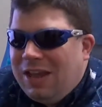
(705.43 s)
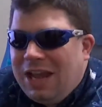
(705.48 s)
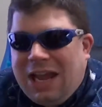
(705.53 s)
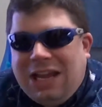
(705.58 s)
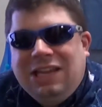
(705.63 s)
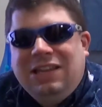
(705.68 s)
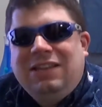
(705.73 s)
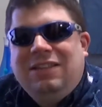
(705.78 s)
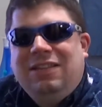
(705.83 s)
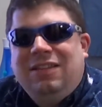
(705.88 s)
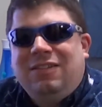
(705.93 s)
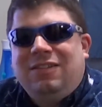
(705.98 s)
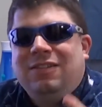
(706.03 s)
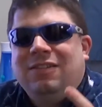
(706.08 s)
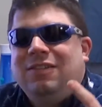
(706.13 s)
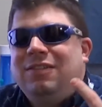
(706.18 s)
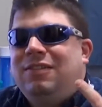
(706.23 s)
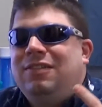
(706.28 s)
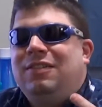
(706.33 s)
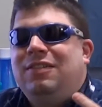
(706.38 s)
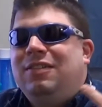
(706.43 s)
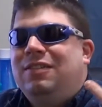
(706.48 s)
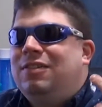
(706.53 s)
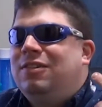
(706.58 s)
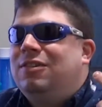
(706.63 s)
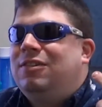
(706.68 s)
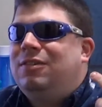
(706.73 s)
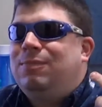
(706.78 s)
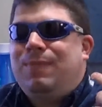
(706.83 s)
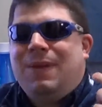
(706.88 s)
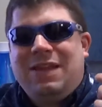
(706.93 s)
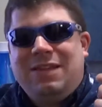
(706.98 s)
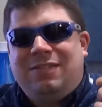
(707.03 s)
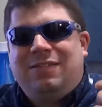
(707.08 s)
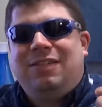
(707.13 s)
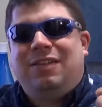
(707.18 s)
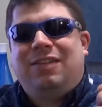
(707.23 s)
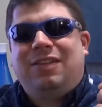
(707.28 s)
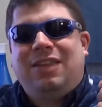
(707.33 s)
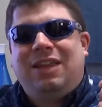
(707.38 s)
And this is
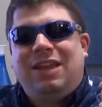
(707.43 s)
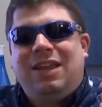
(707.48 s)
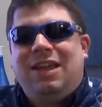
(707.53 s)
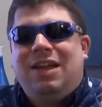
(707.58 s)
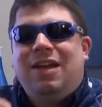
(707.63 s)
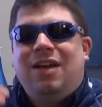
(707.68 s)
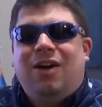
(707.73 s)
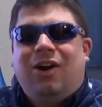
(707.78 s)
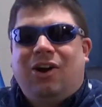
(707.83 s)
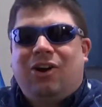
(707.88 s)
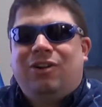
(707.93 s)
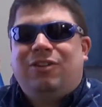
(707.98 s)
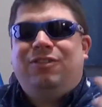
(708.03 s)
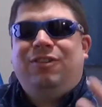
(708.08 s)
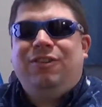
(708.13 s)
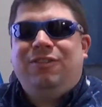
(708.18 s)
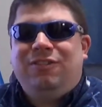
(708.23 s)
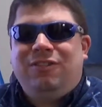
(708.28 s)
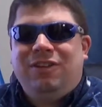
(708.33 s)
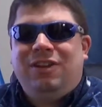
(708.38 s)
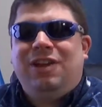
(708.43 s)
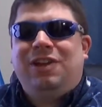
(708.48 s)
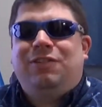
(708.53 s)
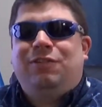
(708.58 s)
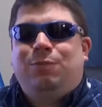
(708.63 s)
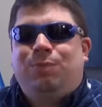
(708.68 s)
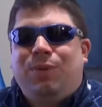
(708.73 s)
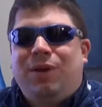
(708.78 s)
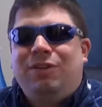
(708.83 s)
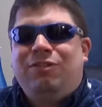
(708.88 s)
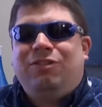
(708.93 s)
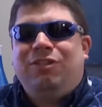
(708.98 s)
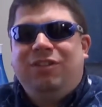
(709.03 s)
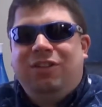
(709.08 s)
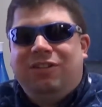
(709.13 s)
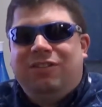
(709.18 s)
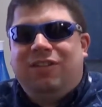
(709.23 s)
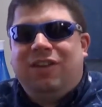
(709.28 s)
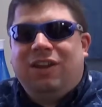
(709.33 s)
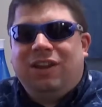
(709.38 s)
basically artistic expression
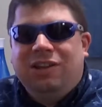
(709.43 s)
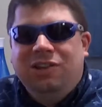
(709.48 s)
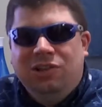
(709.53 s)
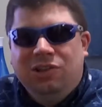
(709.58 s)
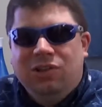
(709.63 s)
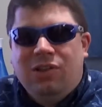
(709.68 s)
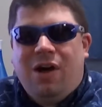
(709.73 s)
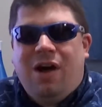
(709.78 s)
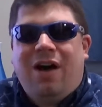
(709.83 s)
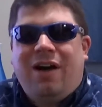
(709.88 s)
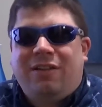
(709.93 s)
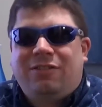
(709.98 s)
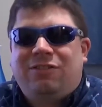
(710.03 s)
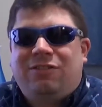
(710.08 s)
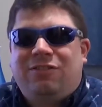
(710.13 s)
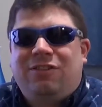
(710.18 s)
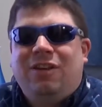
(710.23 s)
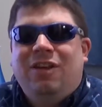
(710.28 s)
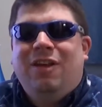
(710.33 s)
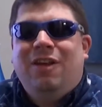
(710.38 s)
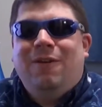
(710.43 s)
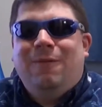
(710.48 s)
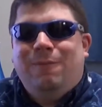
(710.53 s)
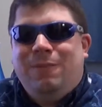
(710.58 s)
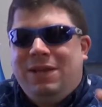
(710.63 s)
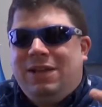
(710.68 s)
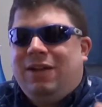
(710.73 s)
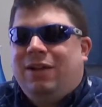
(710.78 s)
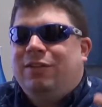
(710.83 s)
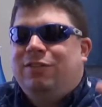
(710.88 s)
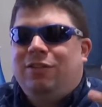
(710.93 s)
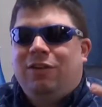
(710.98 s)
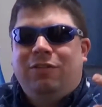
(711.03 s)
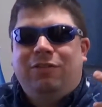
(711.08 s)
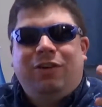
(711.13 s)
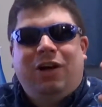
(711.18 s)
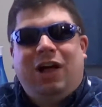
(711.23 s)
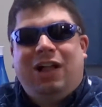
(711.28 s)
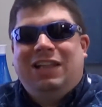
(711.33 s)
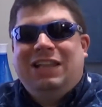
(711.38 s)
that's getting lost because
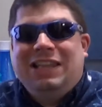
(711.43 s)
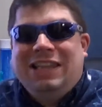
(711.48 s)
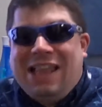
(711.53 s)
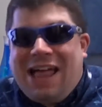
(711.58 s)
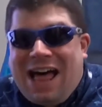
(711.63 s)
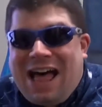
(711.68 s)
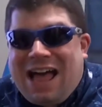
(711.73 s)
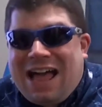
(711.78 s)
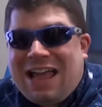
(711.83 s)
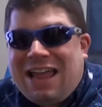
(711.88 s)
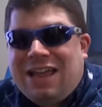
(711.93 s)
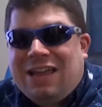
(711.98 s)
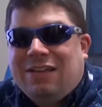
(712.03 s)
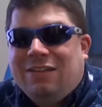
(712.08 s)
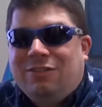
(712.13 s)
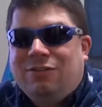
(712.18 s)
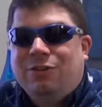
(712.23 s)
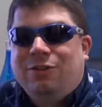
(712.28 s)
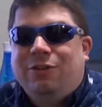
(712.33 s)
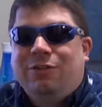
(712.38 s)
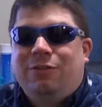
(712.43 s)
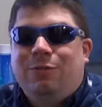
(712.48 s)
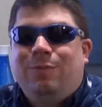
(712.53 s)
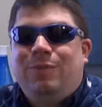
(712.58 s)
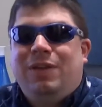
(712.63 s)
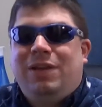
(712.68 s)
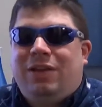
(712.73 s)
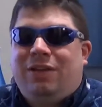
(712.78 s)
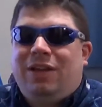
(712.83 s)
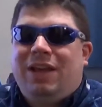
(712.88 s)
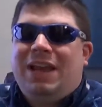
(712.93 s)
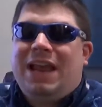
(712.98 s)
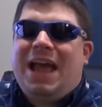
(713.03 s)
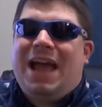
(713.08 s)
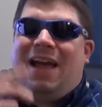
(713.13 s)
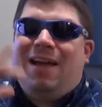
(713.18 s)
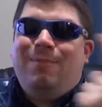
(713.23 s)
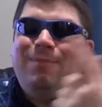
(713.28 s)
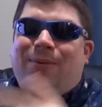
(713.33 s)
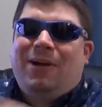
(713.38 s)
of a lie, so to speak, an
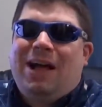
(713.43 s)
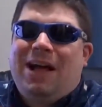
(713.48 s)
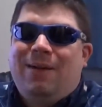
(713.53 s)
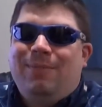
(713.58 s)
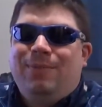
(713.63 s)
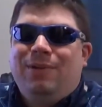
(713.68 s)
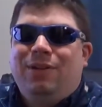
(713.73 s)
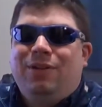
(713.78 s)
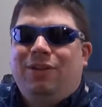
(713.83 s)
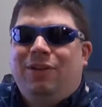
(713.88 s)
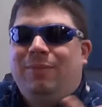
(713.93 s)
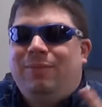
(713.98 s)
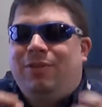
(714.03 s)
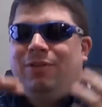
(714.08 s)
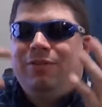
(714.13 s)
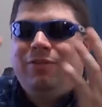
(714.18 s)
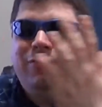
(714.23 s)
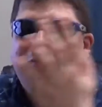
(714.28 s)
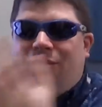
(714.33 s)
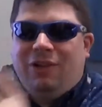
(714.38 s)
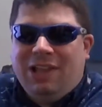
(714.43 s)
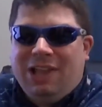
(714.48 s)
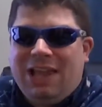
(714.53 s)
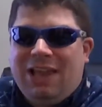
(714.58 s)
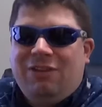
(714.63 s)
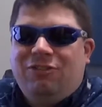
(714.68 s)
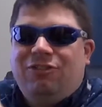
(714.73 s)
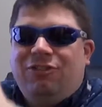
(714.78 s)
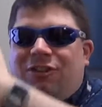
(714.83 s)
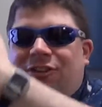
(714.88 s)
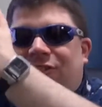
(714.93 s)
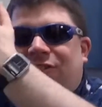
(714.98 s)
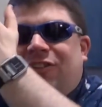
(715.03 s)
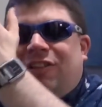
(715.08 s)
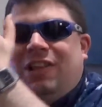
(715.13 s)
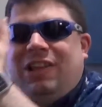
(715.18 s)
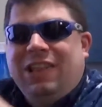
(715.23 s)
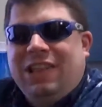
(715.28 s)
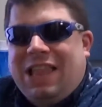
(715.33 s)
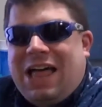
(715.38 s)
ad populum
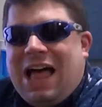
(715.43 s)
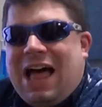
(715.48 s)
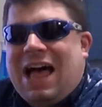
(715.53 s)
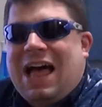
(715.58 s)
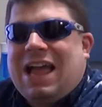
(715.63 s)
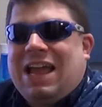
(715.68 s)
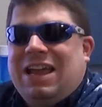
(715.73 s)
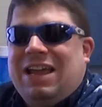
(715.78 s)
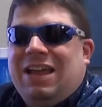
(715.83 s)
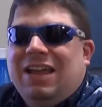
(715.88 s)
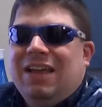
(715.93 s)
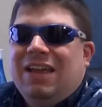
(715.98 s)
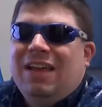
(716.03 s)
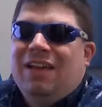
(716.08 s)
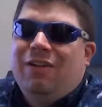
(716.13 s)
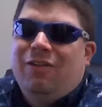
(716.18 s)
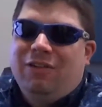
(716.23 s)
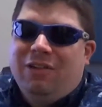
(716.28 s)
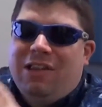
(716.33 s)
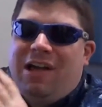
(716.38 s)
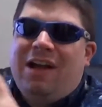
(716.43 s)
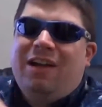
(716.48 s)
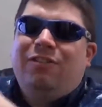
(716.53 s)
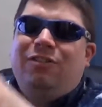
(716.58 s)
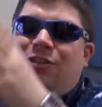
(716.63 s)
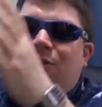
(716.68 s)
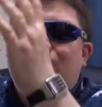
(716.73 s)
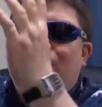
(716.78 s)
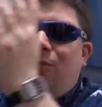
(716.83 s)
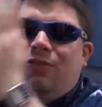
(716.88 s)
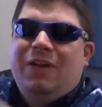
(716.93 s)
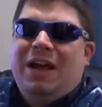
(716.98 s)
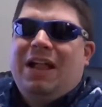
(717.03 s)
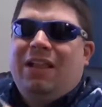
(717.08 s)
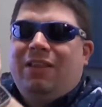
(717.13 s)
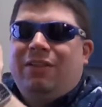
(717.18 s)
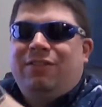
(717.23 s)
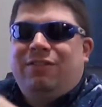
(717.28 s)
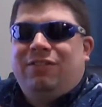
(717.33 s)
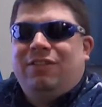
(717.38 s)
fallacious lie, logical
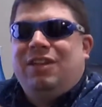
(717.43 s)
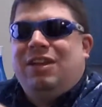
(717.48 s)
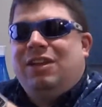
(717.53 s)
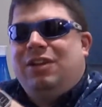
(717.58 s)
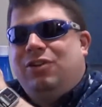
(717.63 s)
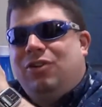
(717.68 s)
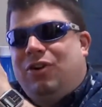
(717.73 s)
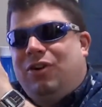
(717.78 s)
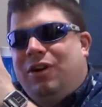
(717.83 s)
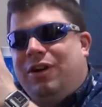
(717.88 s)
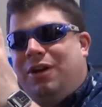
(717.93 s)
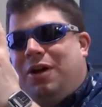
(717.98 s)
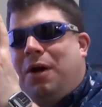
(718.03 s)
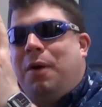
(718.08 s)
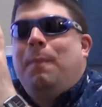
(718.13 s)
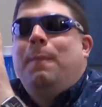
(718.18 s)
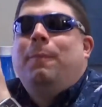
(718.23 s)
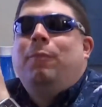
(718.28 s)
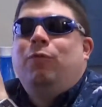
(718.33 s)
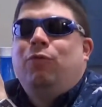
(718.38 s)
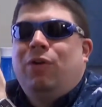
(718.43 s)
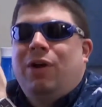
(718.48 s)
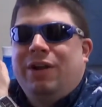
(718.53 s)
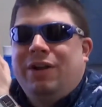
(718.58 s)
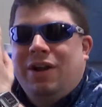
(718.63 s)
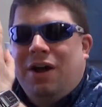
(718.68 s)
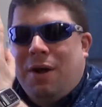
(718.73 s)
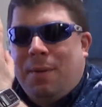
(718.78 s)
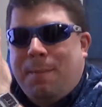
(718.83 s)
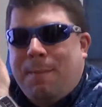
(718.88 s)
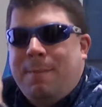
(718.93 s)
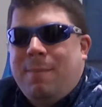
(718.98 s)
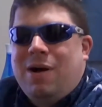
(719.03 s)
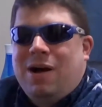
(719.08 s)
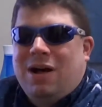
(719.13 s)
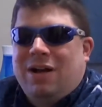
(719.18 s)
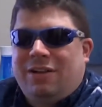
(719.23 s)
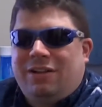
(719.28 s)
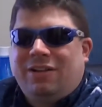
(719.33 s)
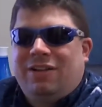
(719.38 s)
fallacy gone run
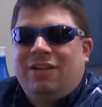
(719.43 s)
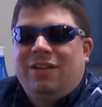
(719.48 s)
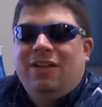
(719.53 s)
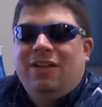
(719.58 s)
amok,